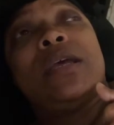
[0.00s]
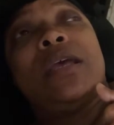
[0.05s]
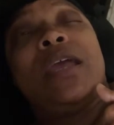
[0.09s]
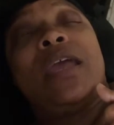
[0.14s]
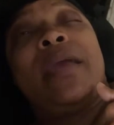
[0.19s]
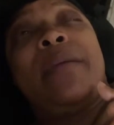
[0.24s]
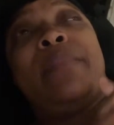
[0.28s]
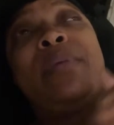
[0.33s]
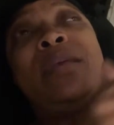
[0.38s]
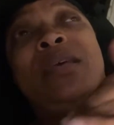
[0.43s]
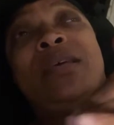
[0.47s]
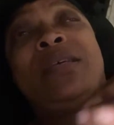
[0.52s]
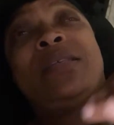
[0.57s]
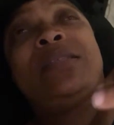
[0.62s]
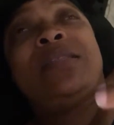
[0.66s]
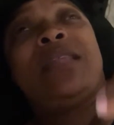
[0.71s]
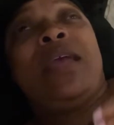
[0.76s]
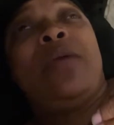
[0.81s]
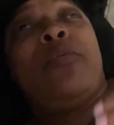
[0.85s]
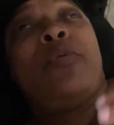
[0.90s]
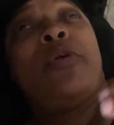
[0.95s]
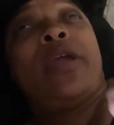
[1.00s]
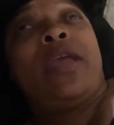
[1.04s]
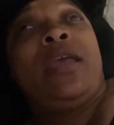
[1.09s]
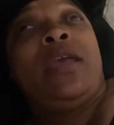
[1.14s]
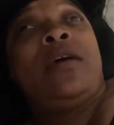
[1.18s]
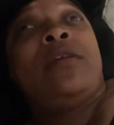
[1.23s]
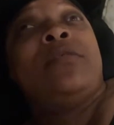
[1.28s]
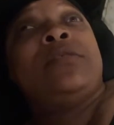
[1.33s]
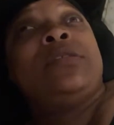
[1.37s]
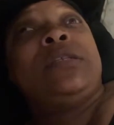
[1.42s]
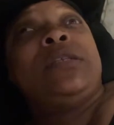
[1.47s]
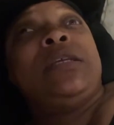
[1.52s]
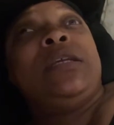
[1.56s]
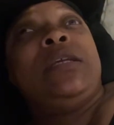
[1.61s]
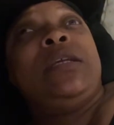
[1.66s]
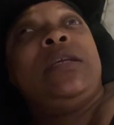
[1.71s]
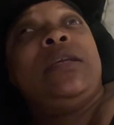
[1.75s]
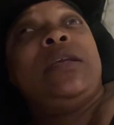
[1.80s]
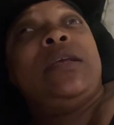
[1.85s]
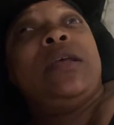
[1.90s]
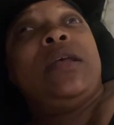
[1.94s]
and because they were
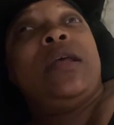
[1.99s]
elderly